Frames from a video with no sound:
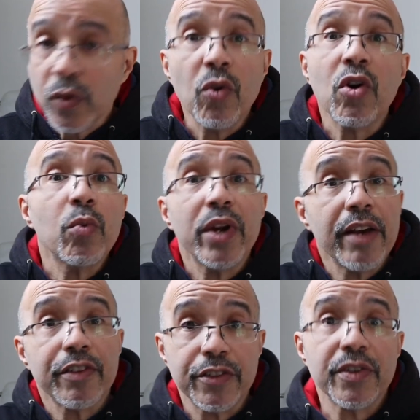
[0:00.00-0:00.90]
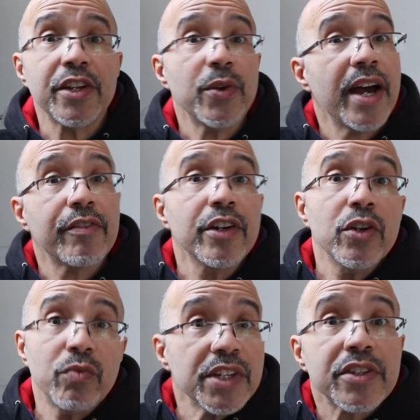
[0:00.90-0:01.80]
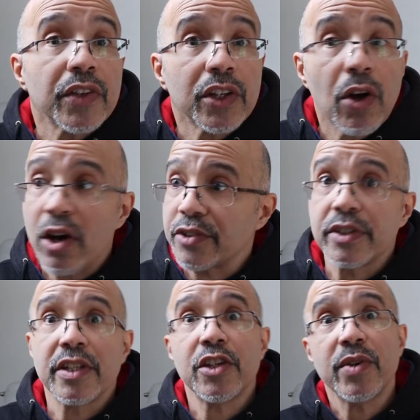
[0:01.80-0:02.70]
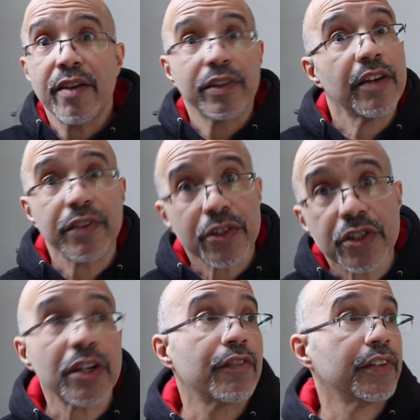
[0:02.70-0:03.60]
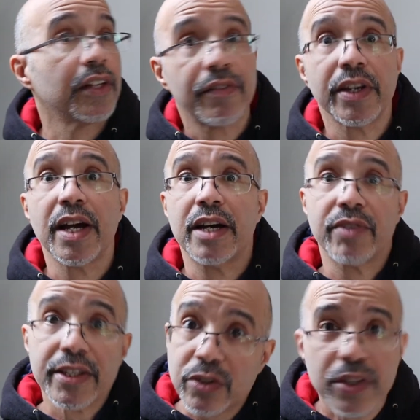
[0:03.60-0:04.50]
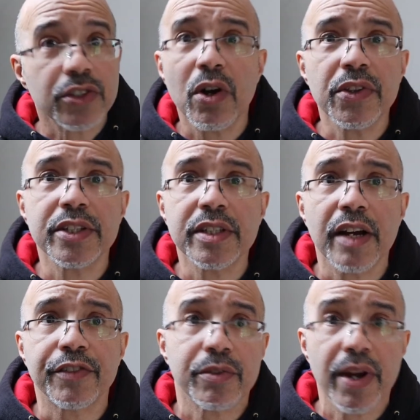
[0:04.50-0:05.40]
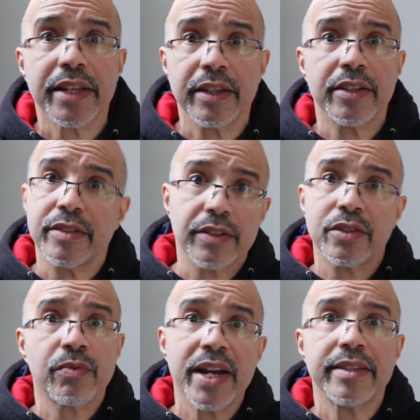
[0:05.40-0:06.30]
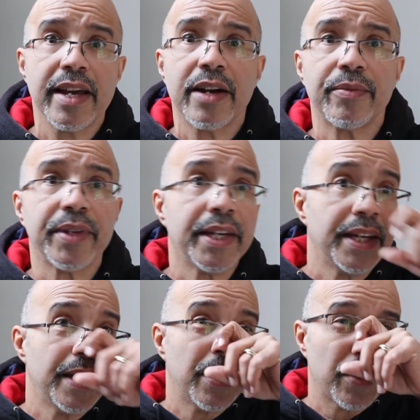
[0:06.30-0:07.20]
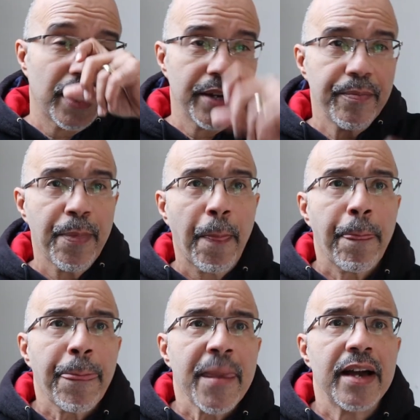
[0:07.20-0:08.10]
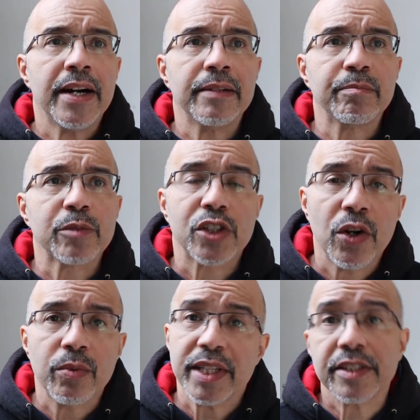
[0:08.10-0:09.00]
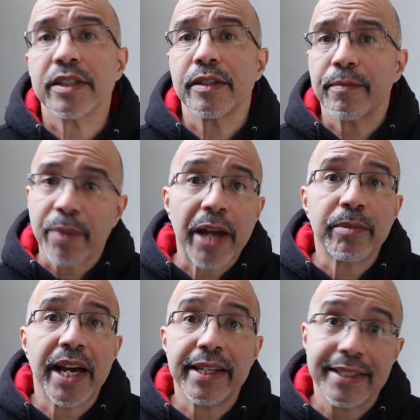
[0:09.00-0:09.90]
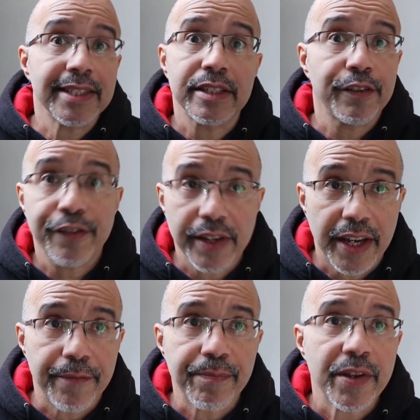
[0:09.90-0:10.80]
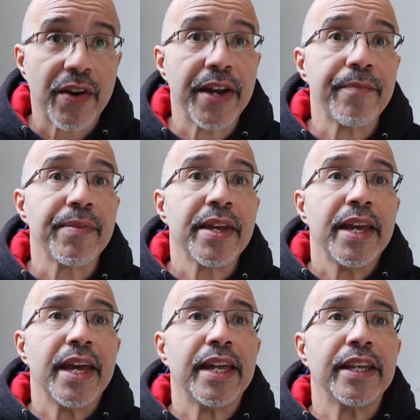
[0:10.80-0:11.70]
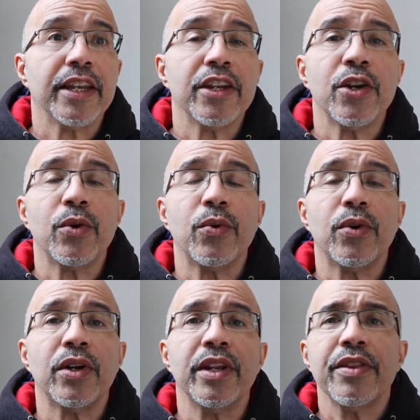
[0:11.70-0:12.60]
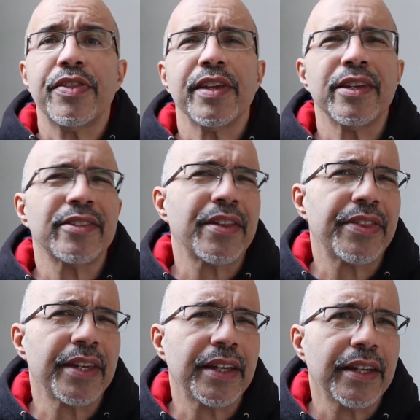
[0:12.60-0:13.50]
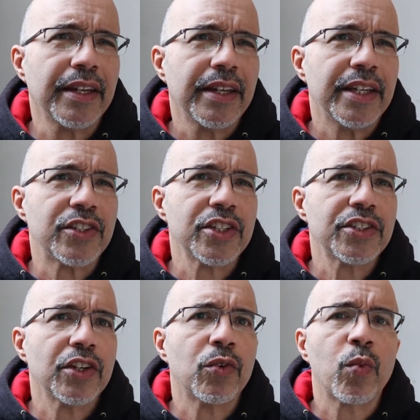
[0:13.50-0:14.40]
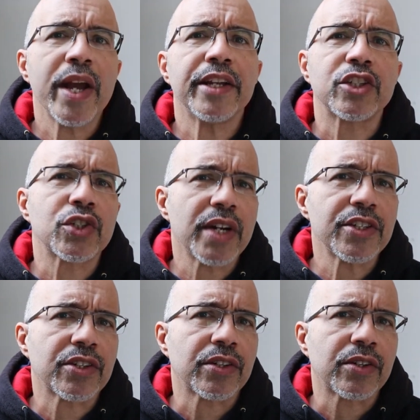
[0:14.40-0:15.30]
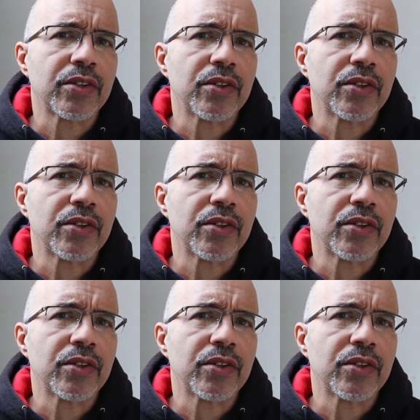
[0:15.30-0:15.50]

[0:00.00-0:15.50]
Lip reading: Or whatever. So then you have reaching the lost, and then you have loving yourself and loving God, right? So there's all this stuff to write down, okay? So it's bottom line, it's easy to forget, all right? And another thing is, I think, is just a way to treasure